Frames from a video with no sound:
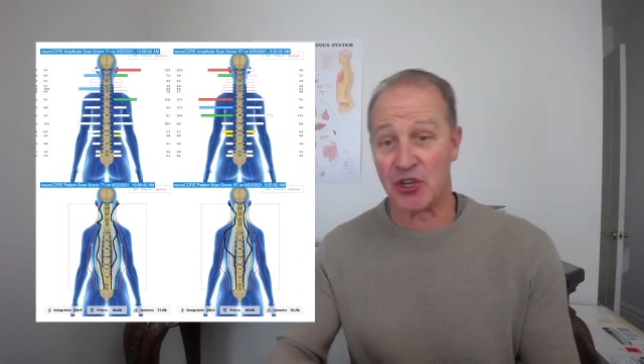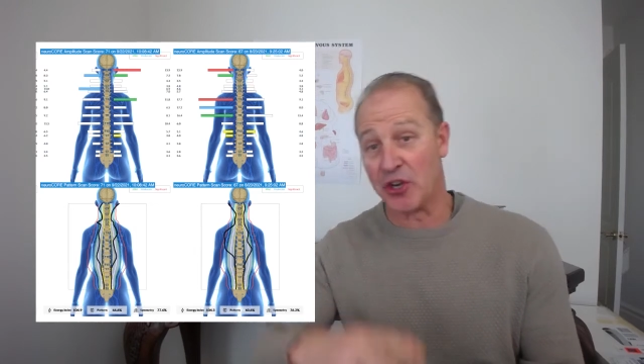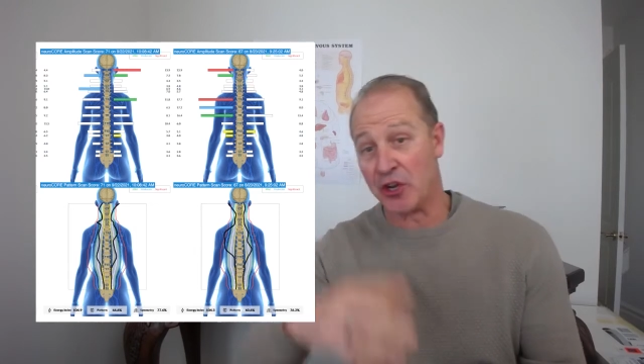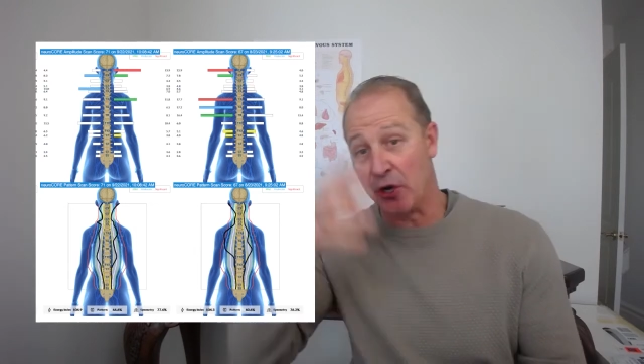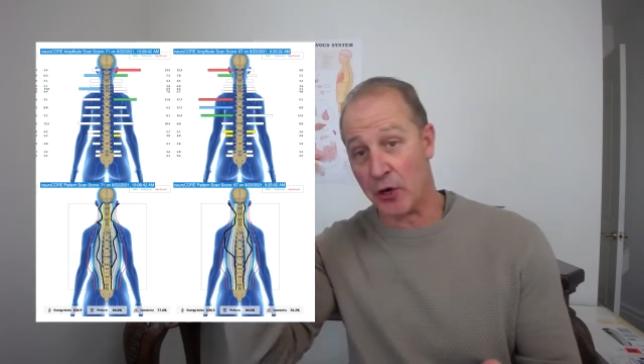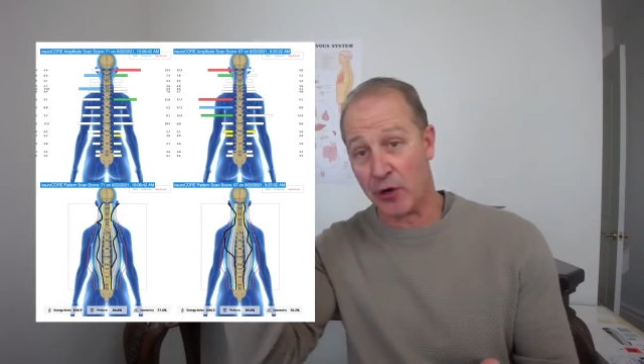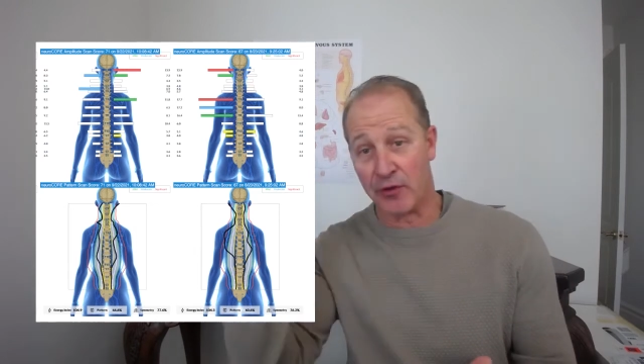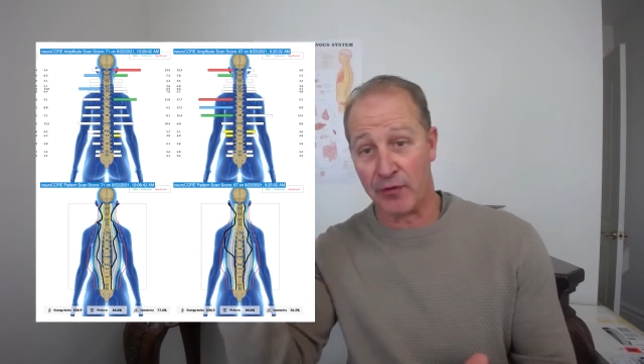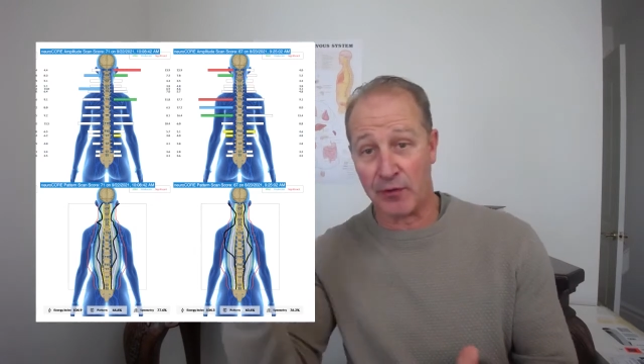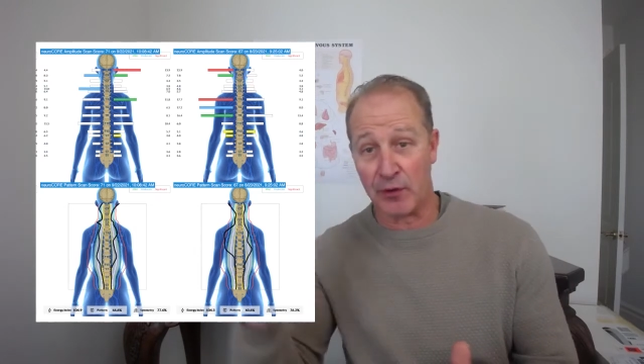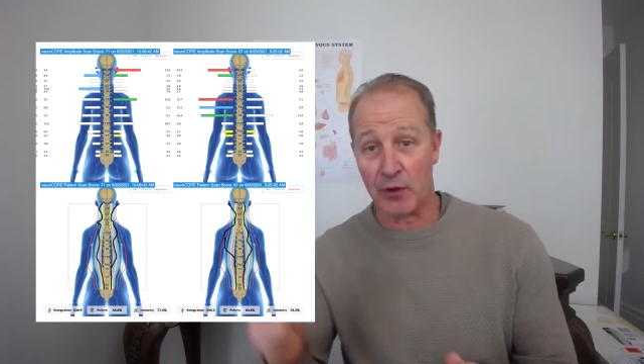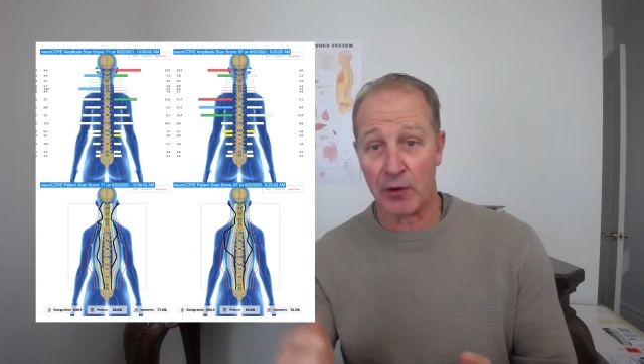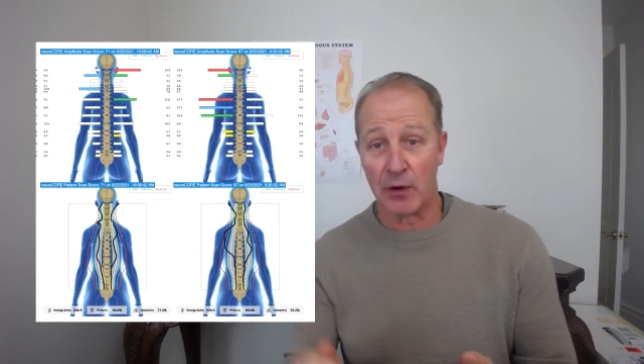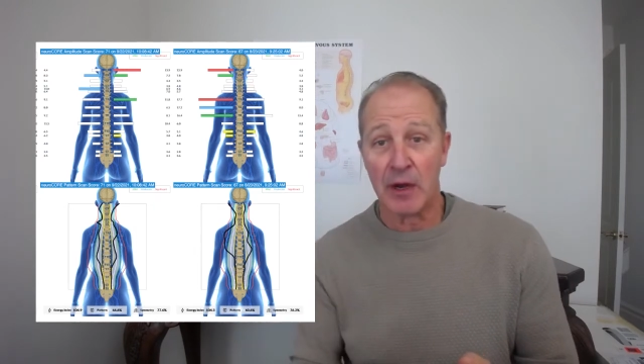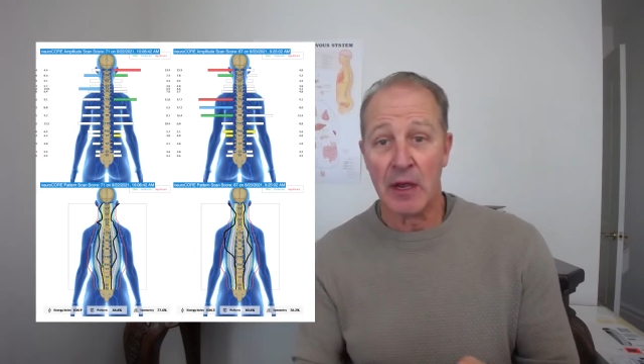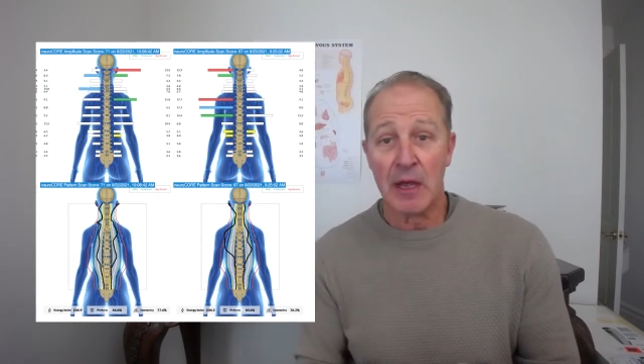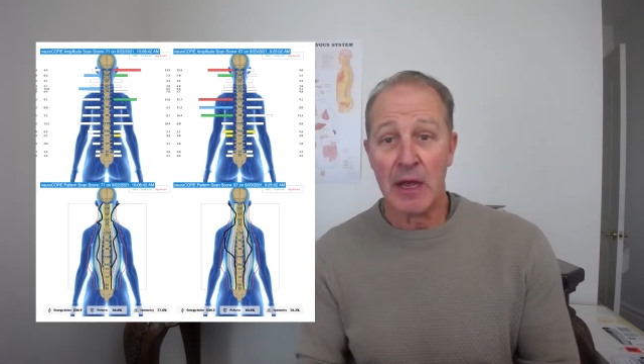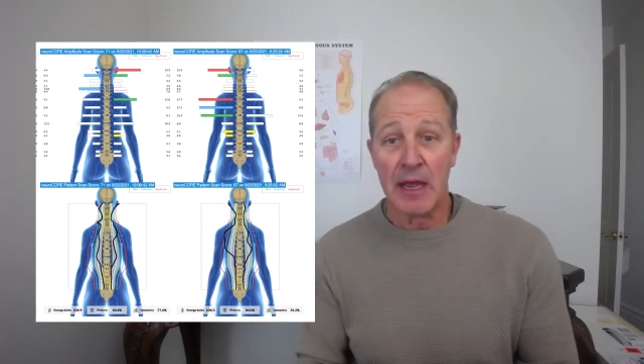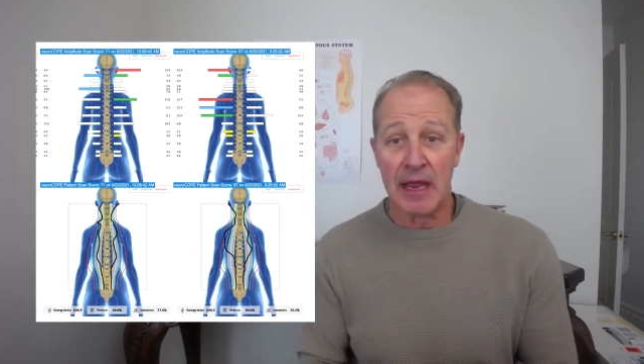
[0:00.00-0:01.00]
You know, if
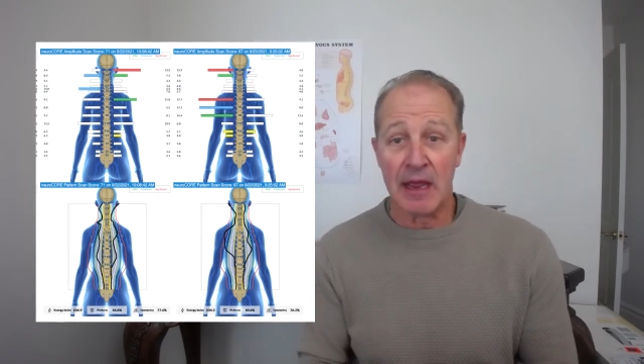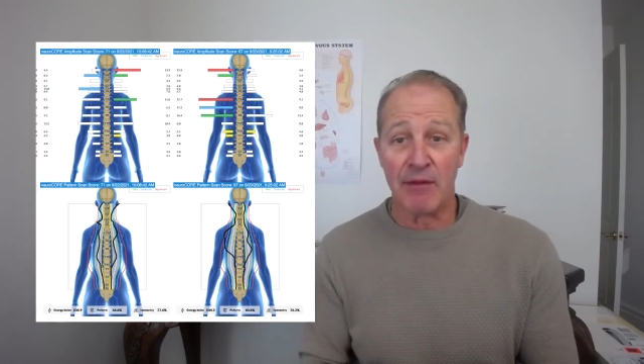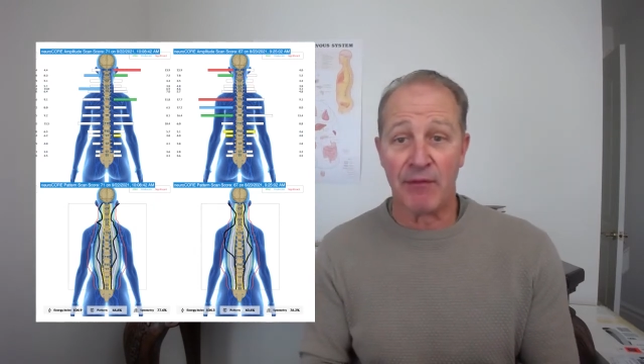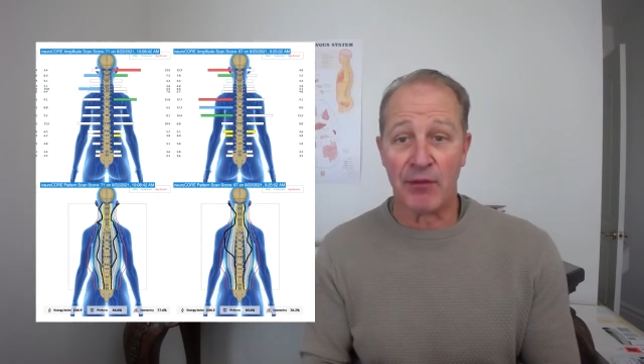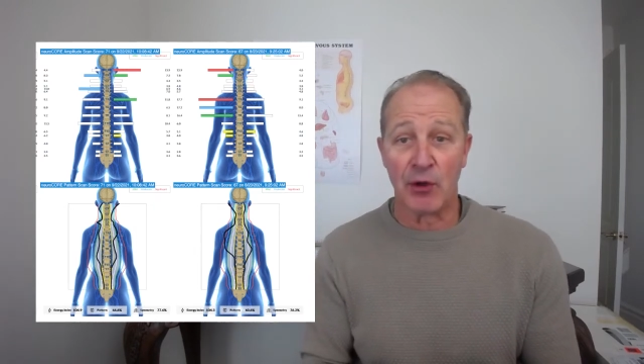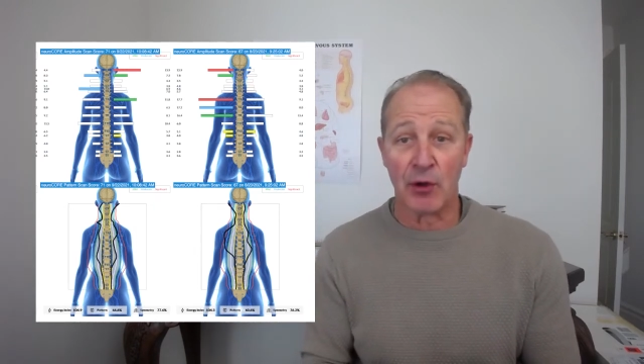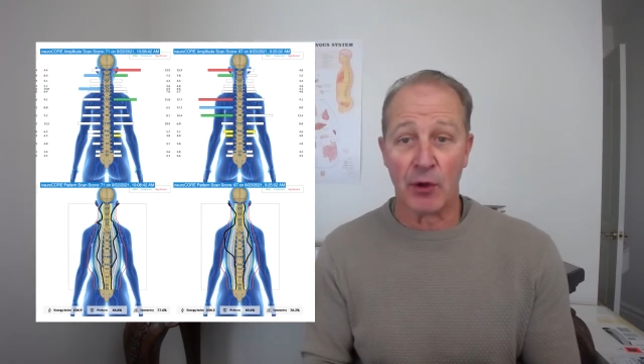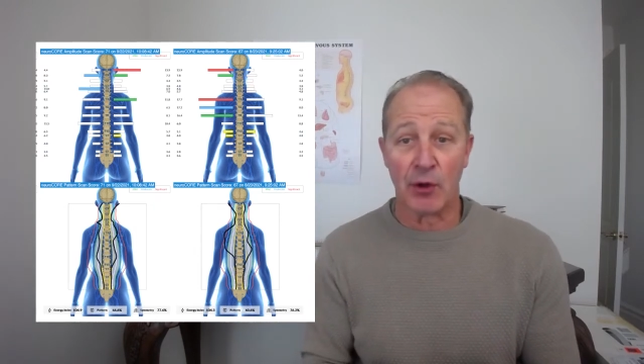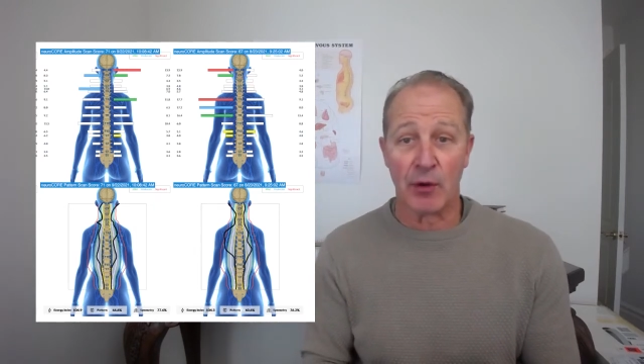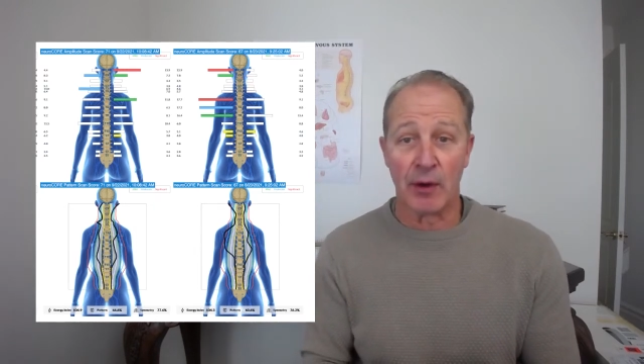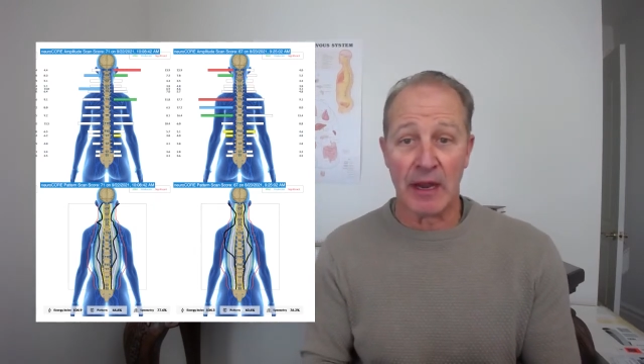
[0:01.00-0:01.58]
you're